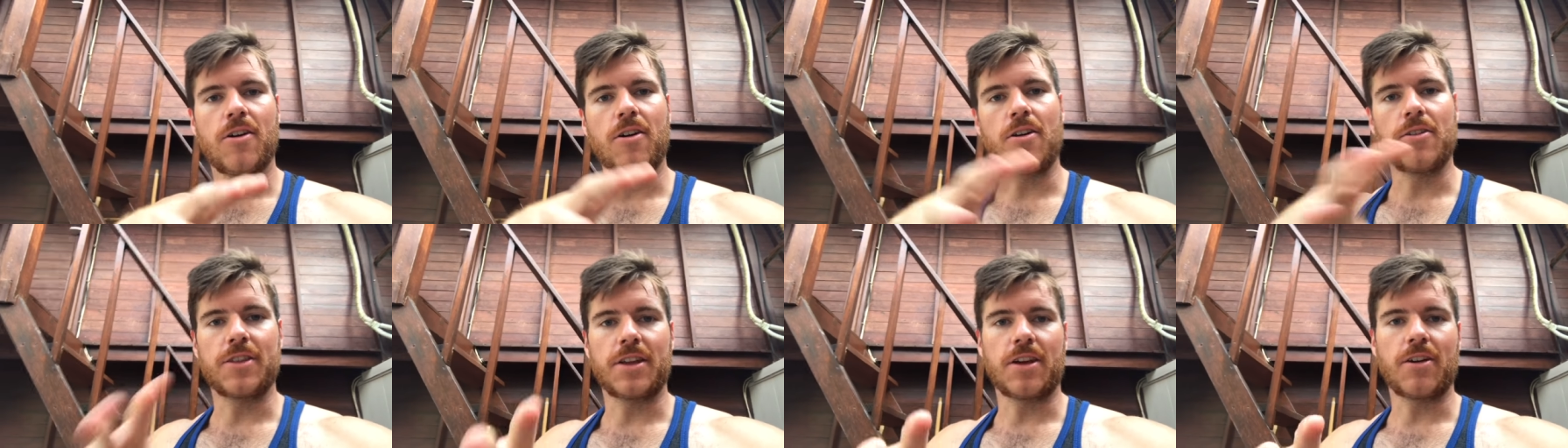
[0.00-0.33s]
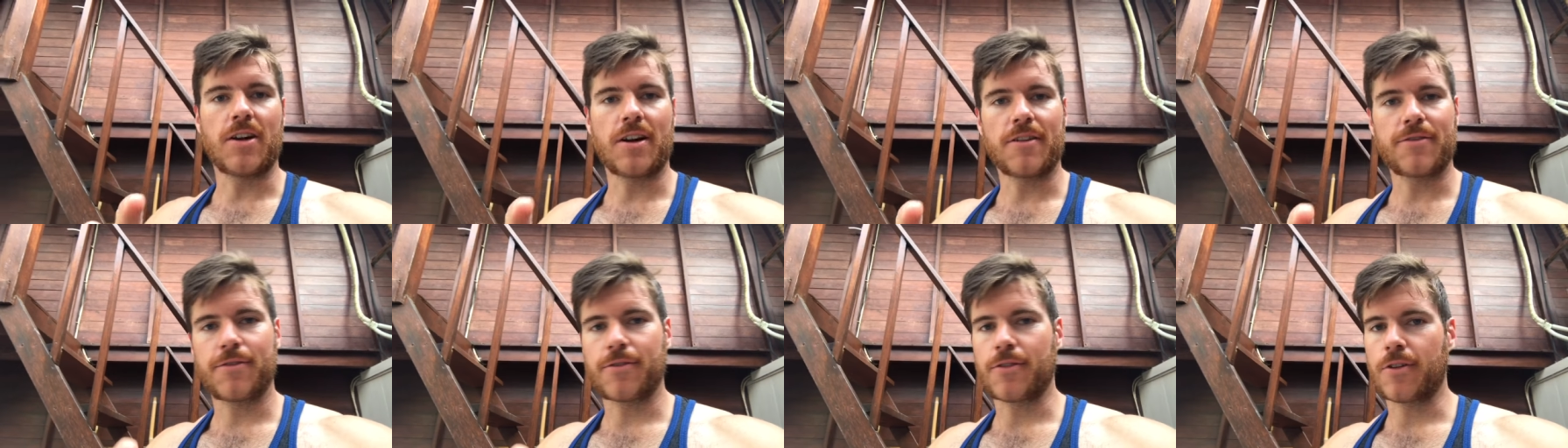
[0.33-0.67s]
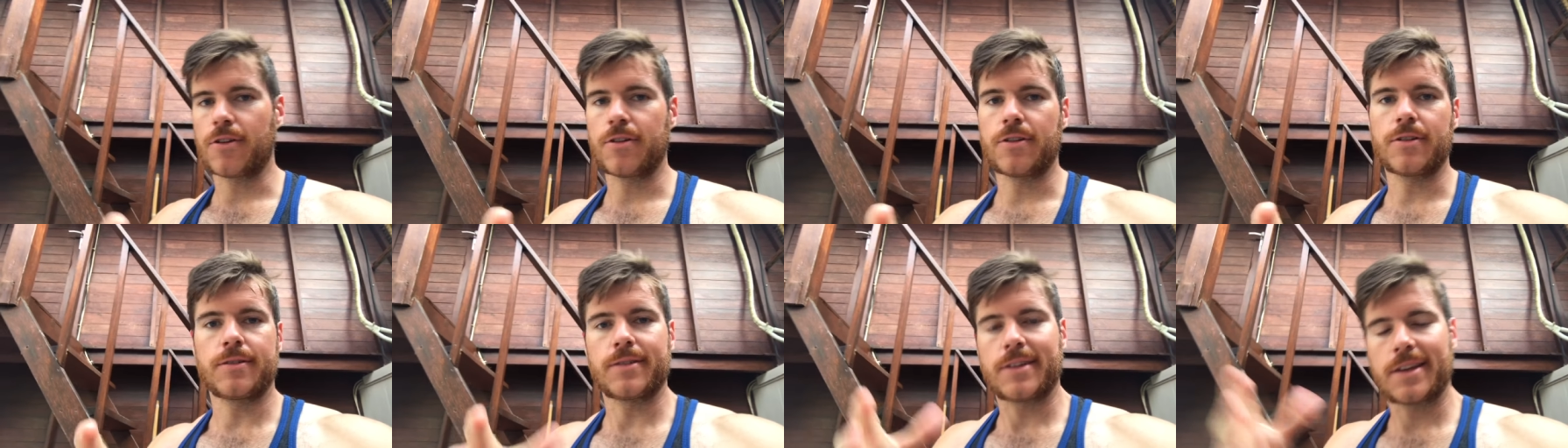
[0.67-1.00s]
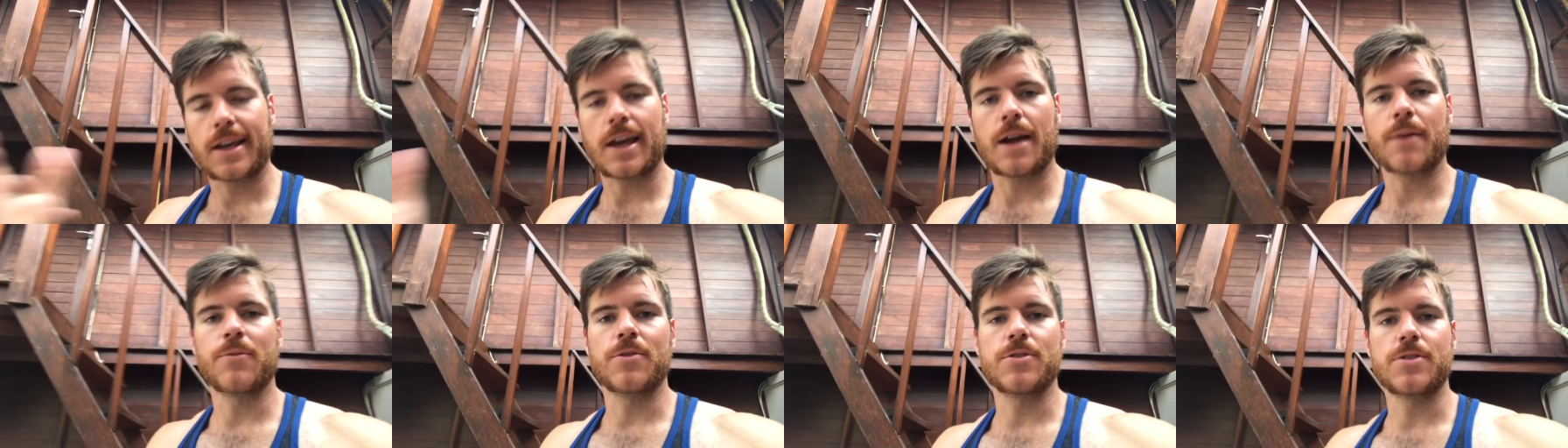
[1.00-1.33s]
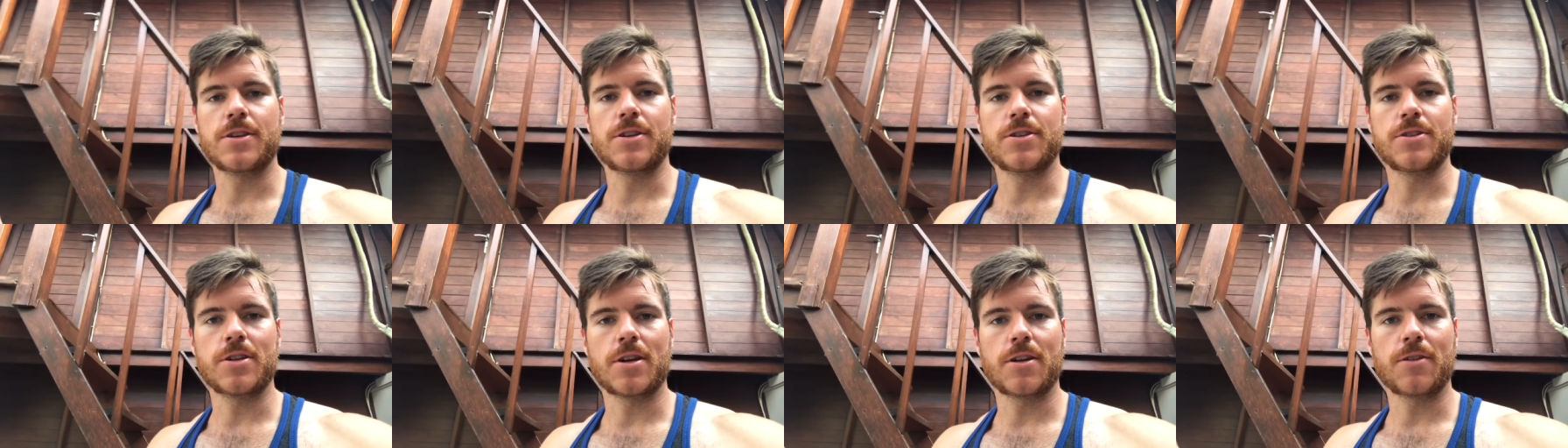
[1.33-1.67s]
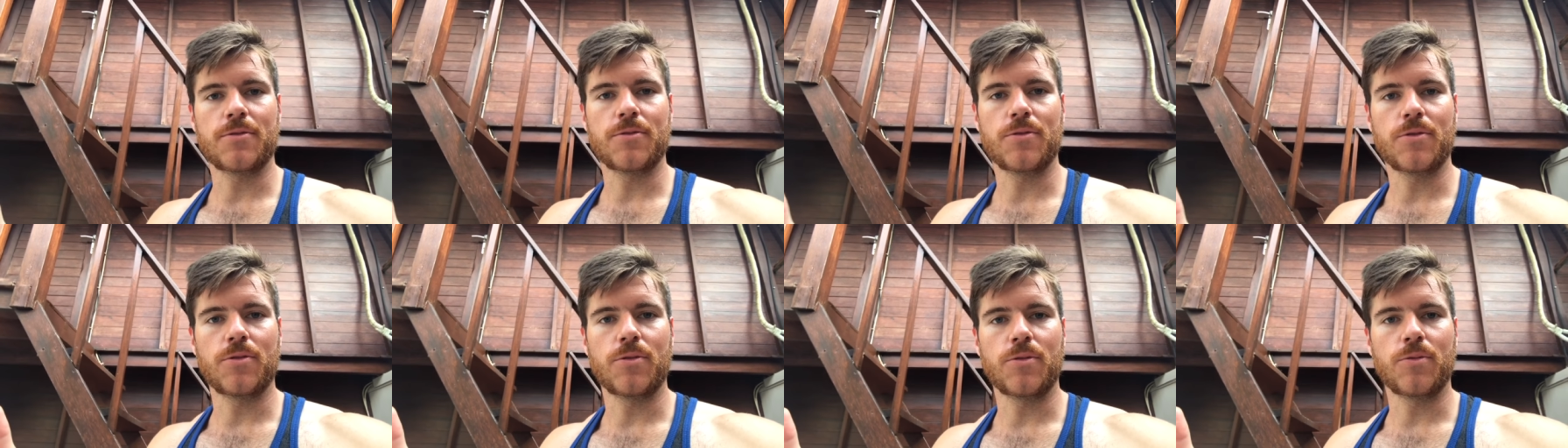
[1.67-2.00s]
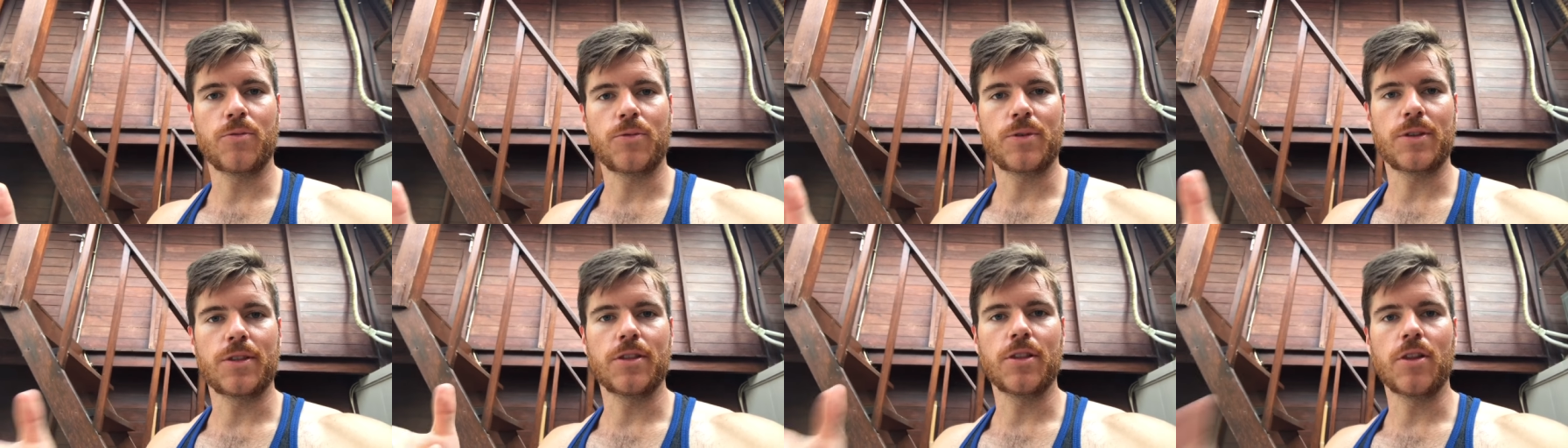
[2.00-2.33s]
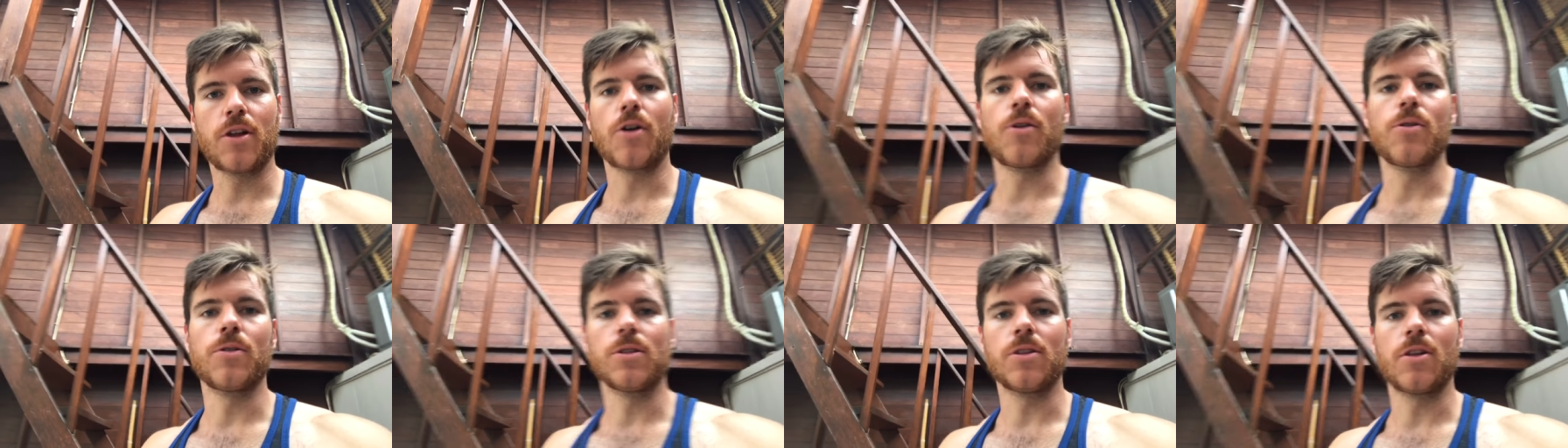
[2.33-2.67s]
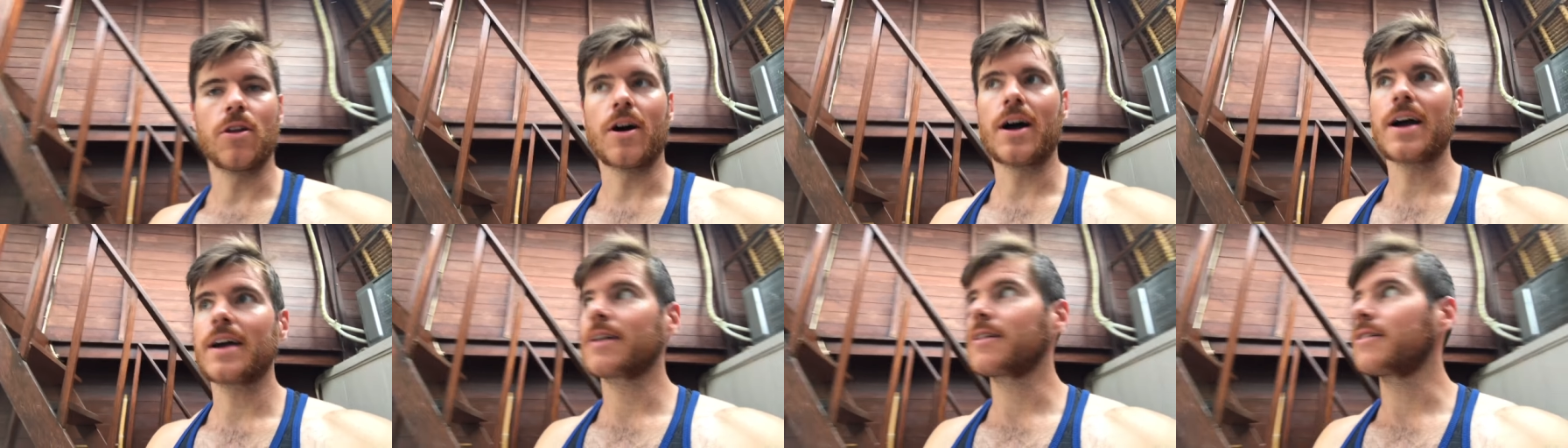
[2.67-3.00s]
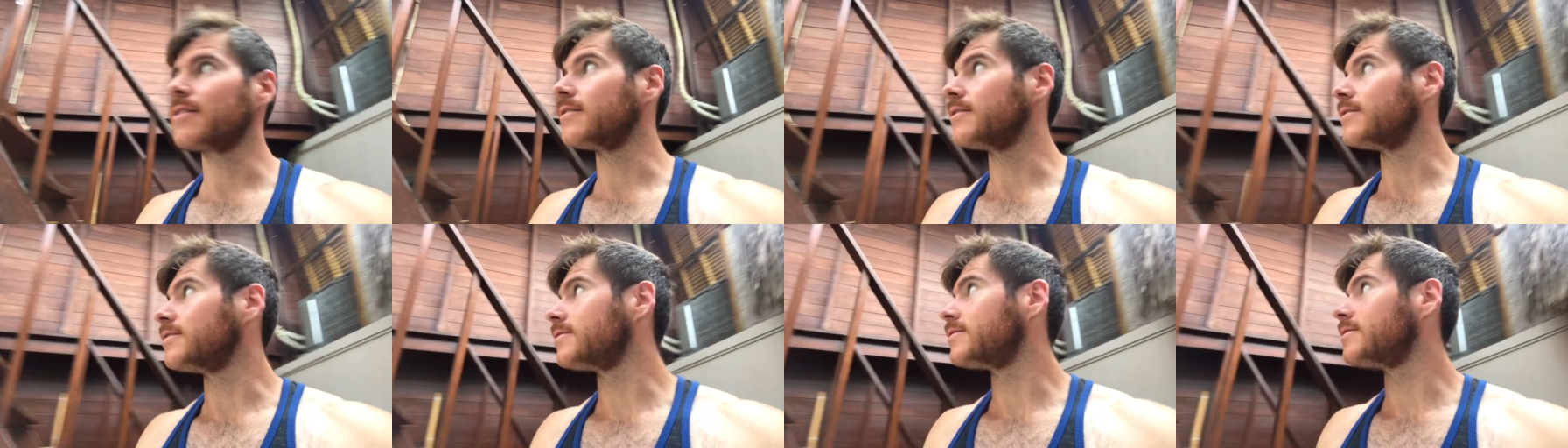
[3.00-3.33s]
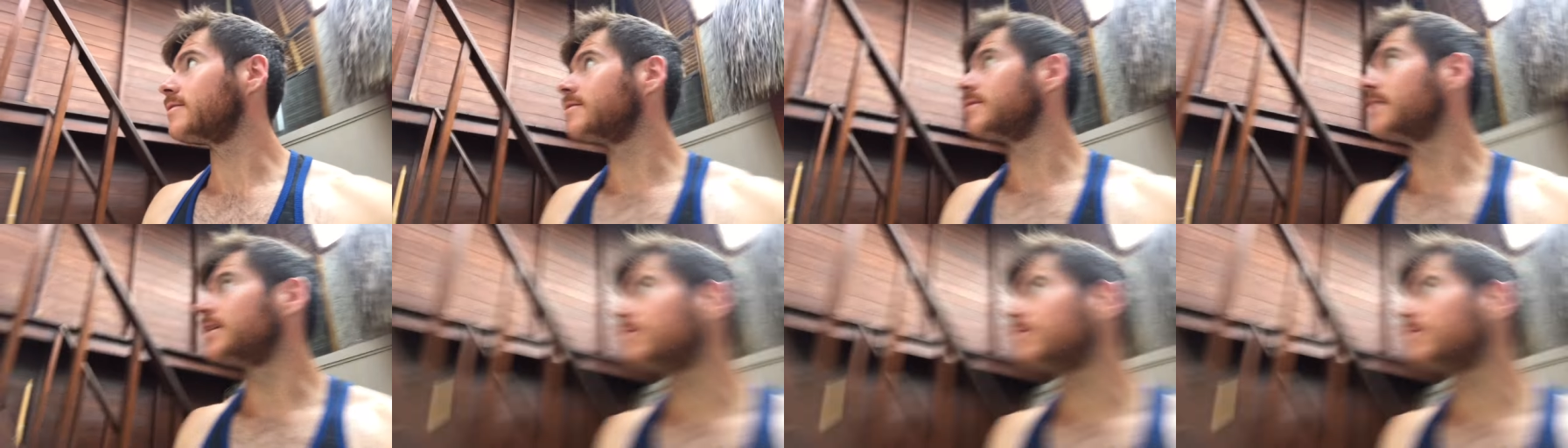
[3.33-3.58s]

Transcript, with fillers: on the iPhone and cameras in general with low light because